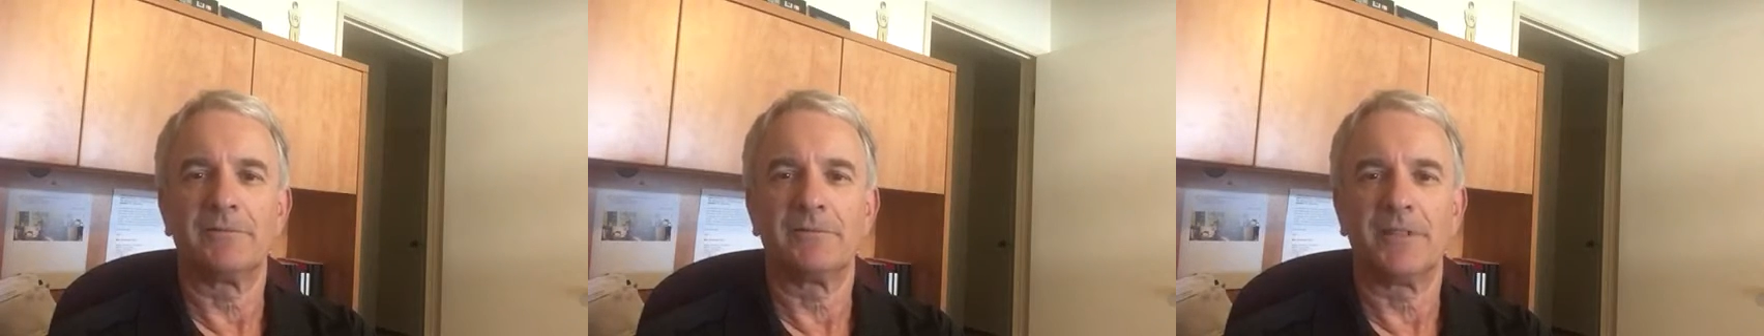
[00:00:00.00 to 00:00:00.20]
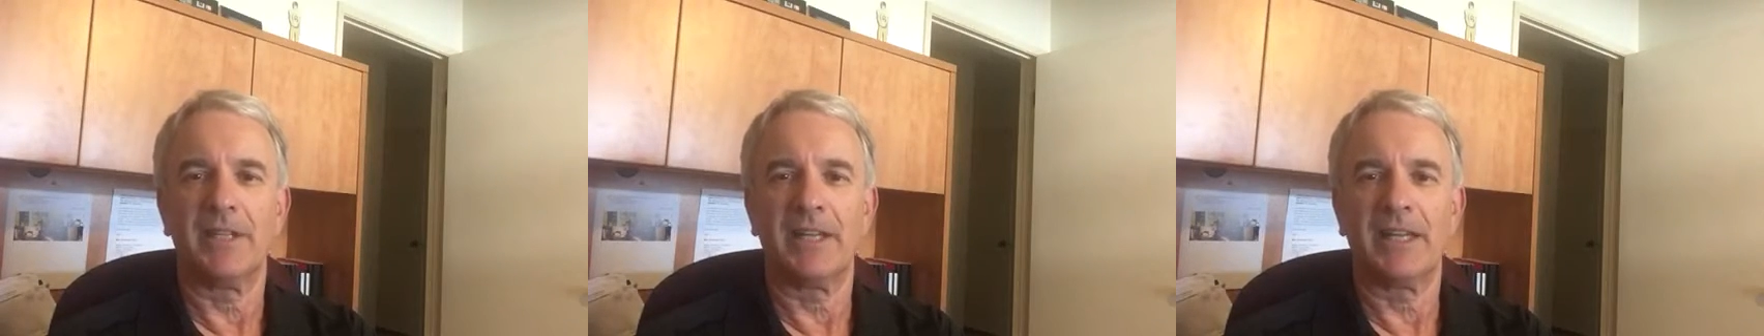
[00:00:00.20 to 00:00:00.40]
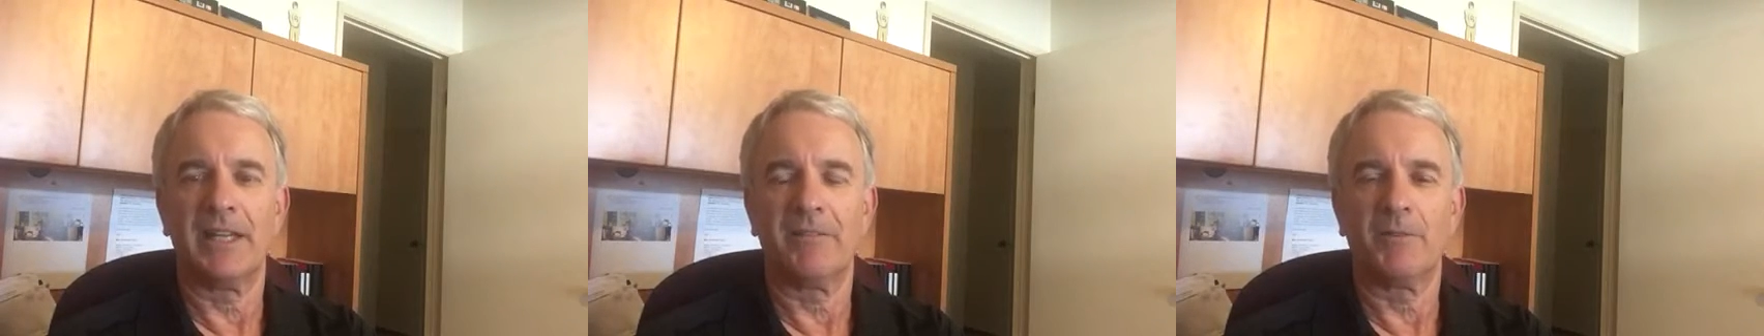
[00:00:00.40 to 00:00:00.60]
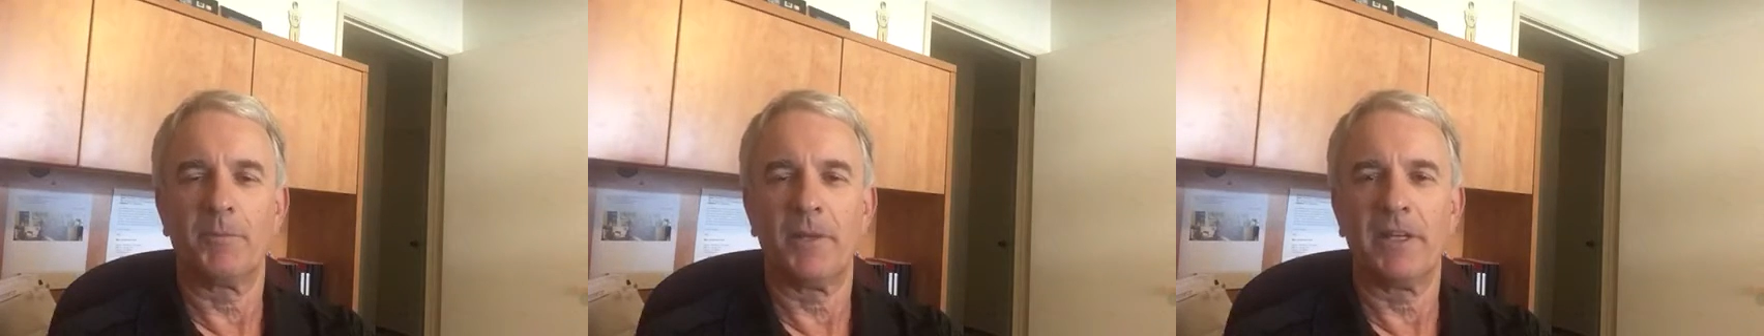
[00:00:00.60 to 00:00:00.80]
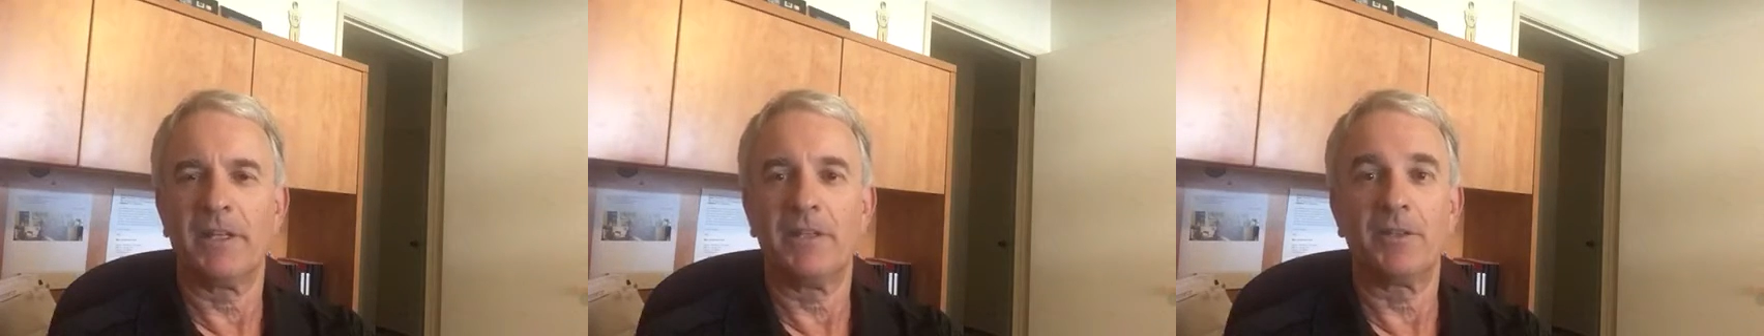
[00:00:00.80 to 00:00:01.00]
like
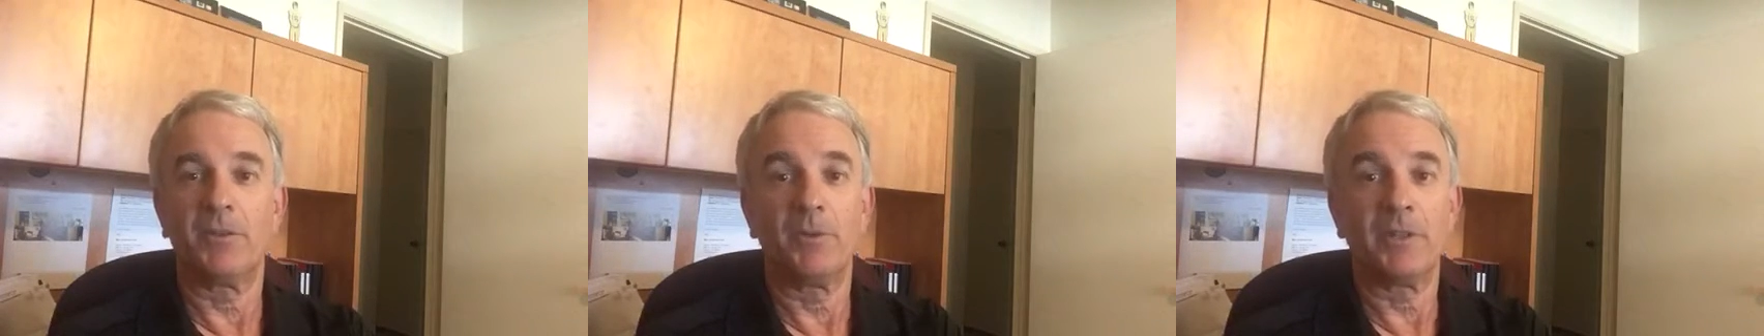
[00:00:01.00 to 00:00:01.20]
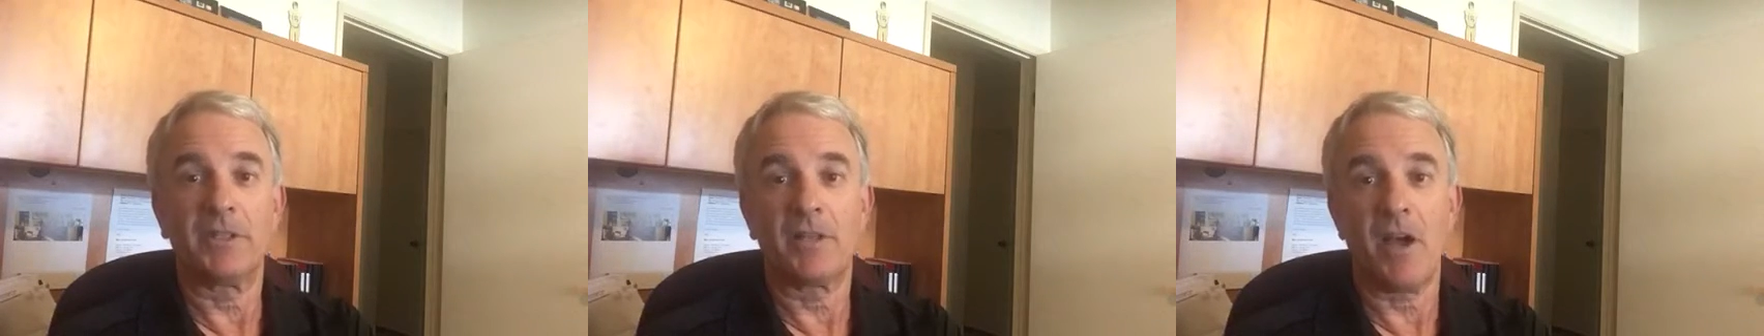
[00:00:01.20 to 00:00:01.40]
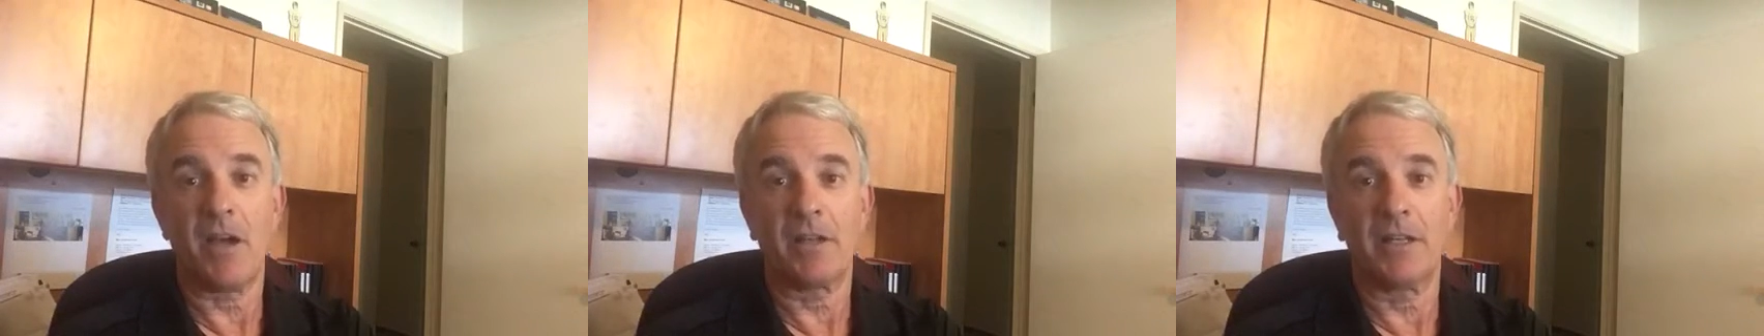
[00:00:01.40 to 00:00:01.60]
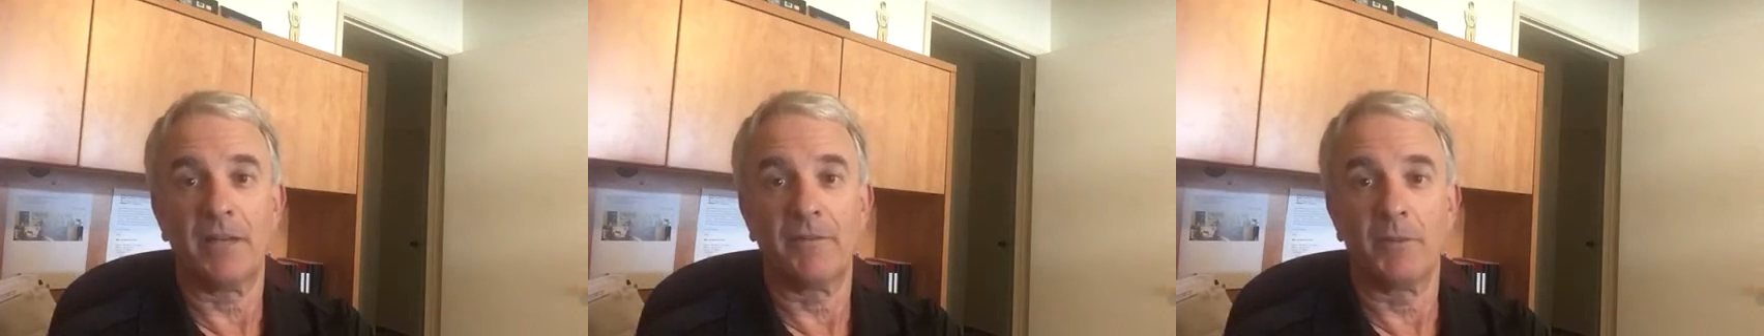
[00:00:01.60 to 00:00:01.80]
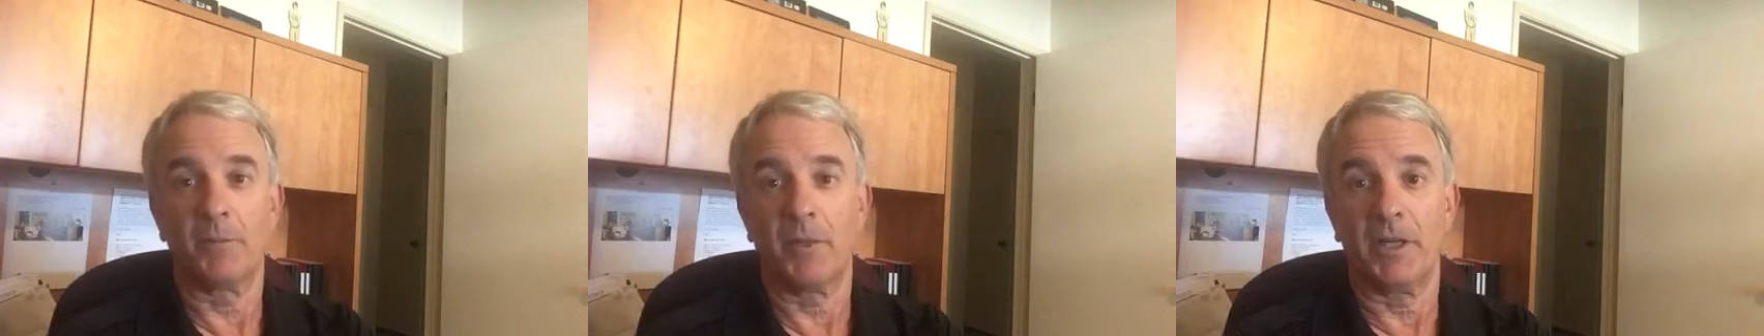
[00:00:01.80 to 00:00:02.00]
everybody. You don't want to talk to
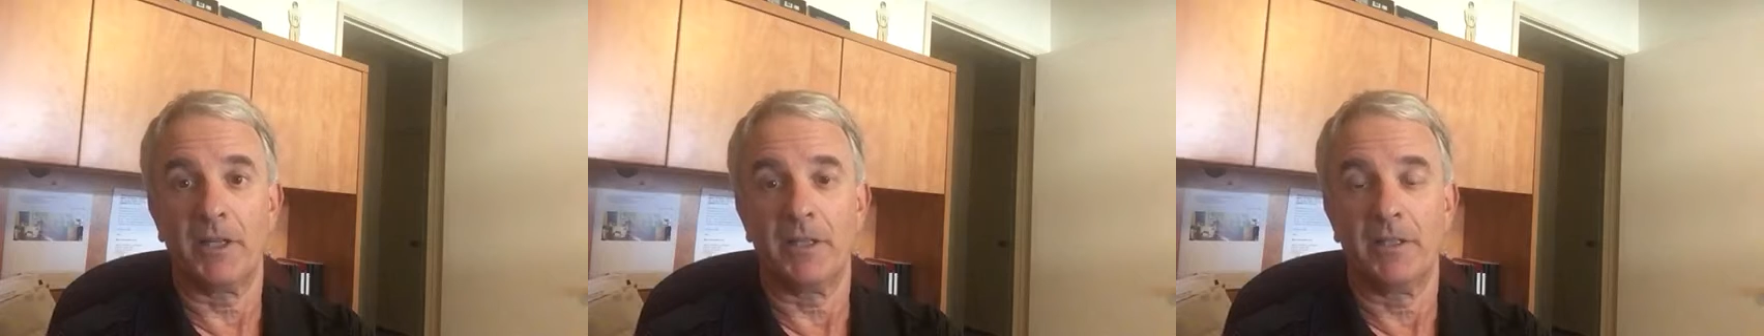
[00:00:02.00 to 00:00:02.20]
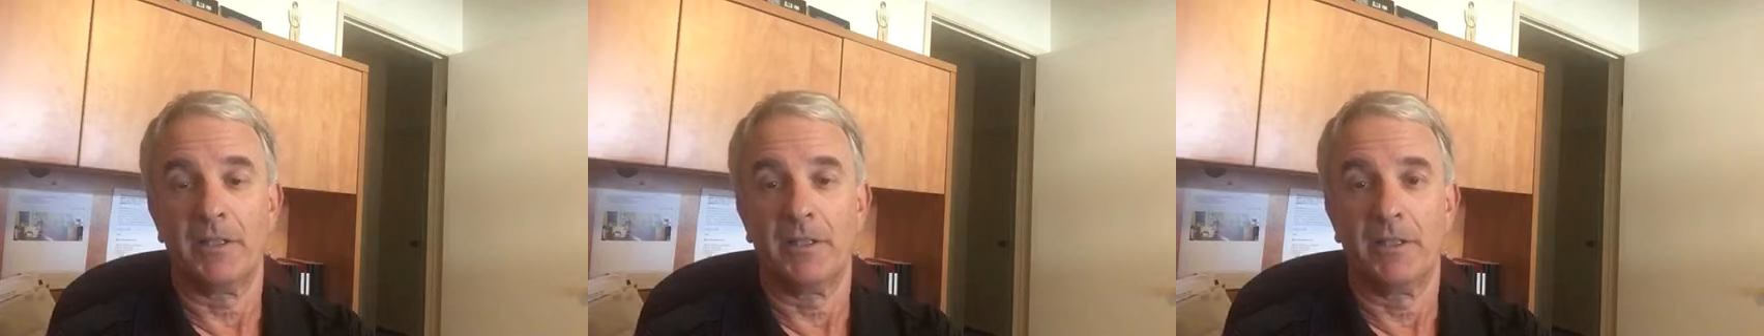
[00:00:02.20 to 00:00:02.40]
everybody.